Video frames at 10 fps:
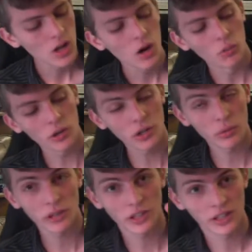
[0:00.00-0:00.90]

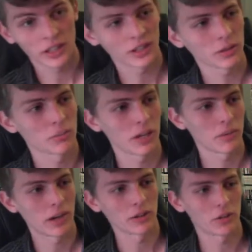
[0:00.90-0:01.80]
WarioWare Inc. Mega
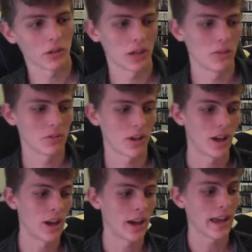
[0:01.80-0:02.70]
Micro games.
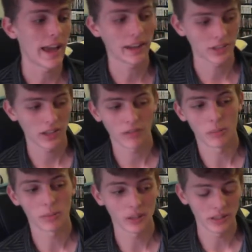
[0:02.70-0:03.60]
Actually, I haven't
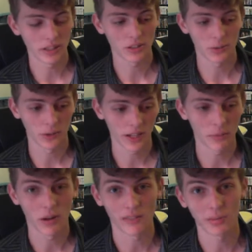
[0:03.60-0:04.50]
played this one yet,
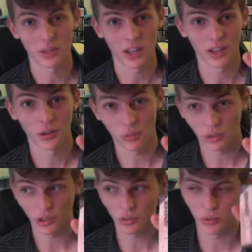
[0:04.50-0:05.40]
but I've played the other
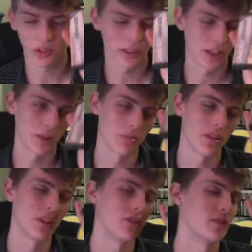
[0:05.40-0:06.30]
WarioWare games,
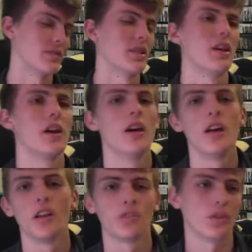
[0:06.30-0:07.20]
and they're just
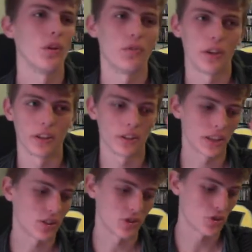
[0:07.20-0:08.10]
so fun. They're like
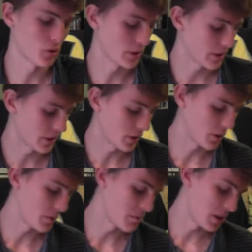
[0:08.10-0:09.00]
just short
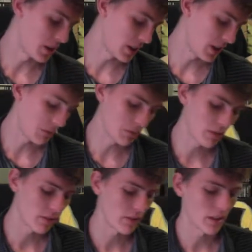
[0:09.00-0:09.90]
little mini
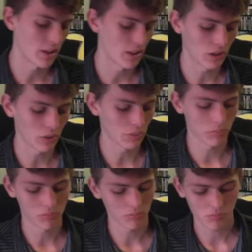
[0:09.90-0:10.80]
games that you
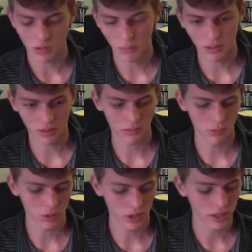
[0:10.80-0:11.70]
can pick up and
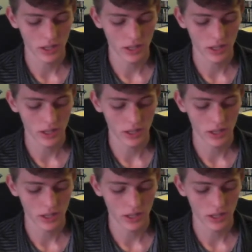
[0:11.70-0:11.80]
play.